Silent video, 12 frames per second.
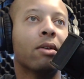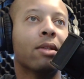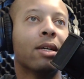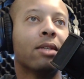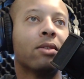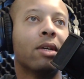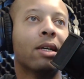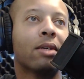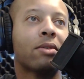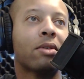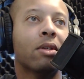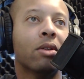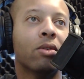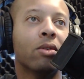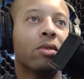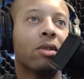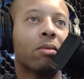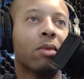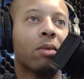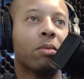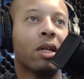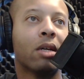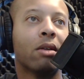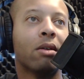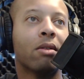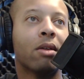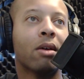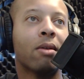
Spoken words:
That's excellent news. I'm glad to hear that.